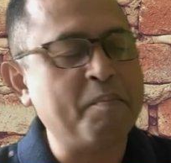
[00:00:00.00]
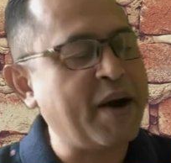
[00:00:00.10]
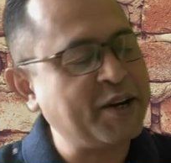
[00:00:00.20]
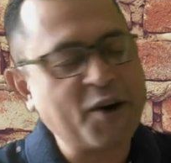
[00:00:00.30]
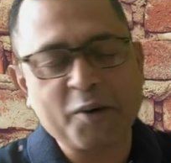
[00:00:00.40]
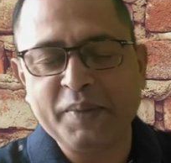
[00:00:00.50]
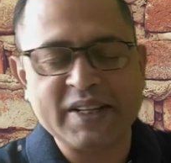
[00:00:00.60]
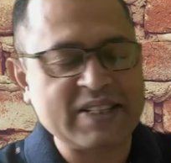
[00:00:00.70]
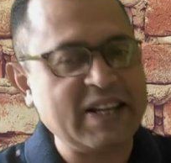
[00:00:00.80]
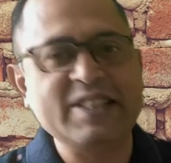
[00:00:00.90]
might not be a
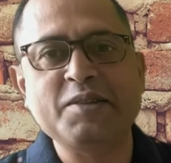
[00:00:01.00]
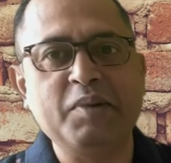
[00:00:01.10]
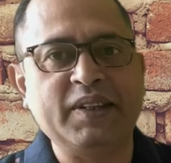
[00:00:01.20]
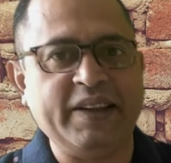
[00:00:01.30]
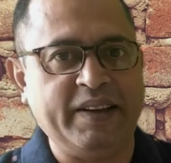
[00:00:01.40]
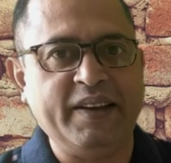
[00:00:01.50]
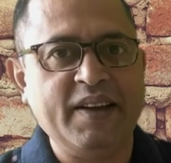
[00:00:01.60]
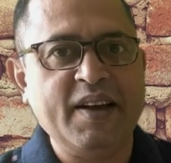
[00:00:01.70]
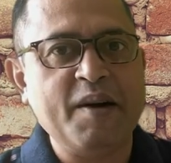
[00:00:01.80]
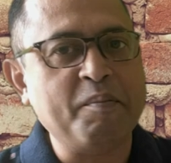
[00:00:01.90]
sensible thing,
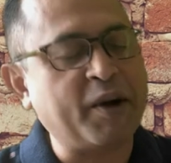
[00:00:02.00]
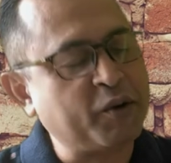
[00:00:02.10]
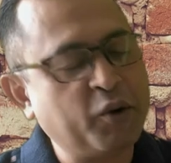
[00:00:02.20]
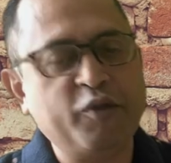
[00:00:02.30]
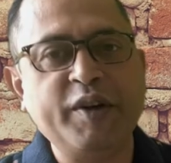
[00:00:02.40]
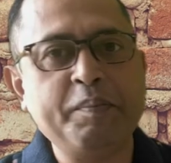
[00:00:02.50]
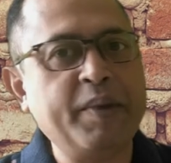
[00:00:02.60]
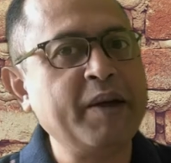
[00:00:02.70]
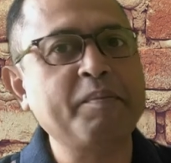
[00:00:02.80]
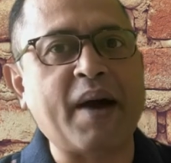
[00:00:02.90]
but could we
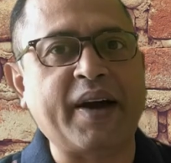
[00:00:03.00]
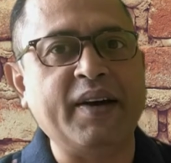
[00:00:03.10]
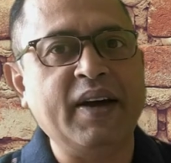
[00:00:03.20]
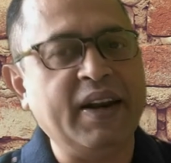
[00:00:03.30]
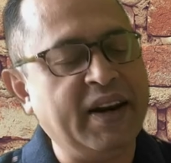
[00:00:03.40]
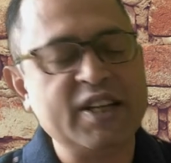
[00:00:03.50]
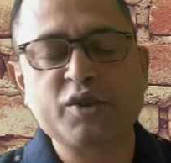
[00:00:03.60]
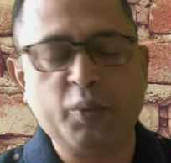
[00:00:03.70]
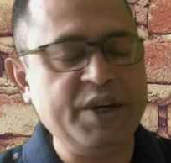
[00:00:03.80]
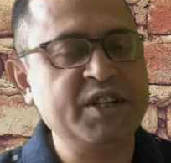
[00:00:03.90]
bring back
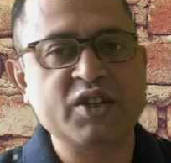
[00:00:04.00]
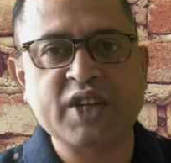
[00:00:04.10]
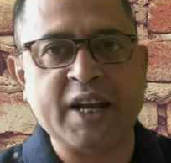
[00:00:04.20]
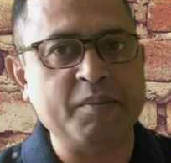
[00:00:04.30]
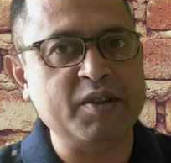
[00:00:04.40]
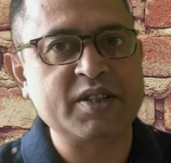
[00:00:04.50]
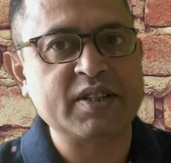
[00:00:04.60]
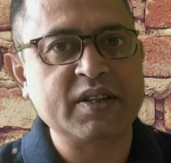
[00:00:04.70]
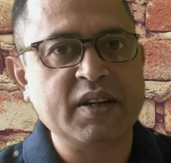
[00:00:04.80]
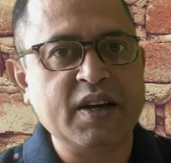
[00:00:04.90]
less vicious
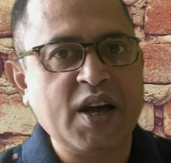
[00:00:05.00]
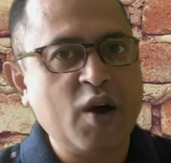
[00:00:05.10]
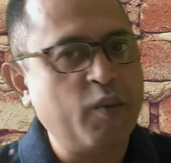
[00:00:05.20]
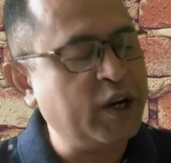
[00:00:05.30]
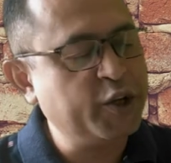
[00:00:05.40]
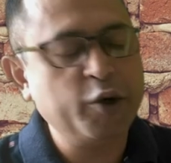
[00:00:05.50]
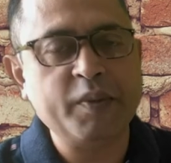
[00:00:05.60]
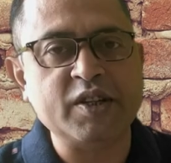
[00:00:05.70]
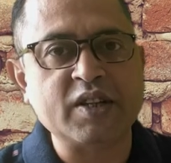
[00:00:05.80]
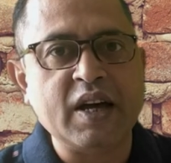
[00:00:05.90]
animals? Will
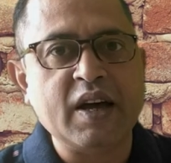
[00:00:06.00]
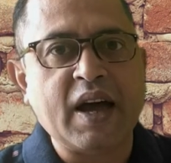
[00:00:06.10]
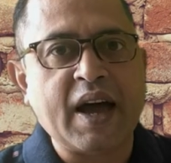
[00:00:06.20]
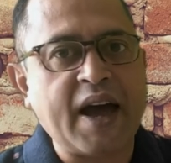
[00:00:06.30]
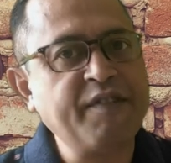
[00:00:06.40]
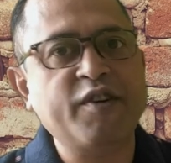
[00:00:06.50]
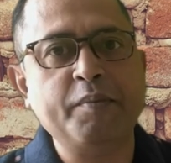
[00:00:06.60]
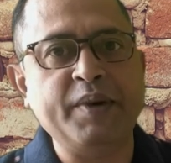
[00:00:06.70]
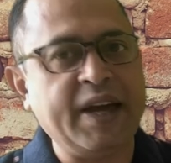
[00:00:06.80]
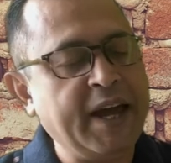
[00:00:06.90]
humans ever
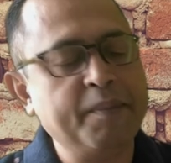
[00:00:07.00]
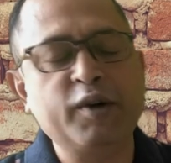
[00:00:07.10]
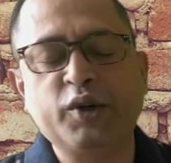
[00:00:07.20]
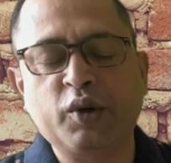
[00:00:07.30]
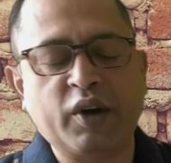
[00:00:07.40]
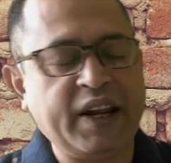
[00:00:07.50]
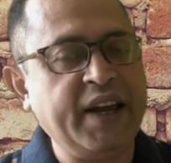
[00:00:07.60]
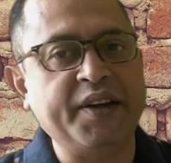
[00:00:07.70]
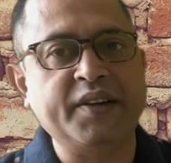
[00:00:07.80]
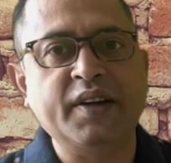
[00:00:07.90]
be able to
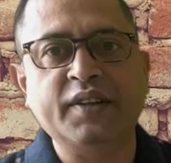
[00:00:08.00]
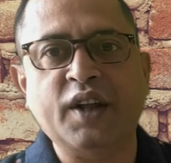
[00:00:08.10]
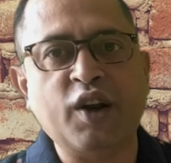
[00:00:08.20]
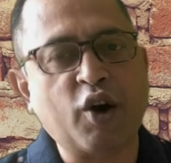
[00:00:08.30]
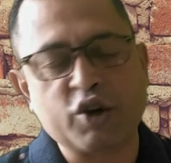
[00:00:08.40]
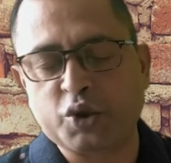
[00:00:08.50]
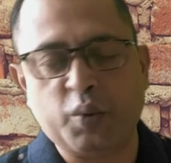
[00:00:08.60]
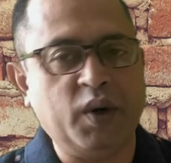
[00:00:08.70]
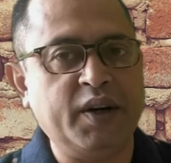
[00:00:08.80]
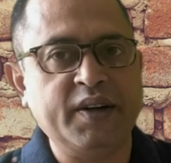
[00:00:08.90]
create the lost
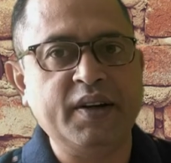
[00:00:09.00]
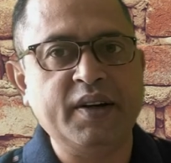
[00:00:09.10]
world?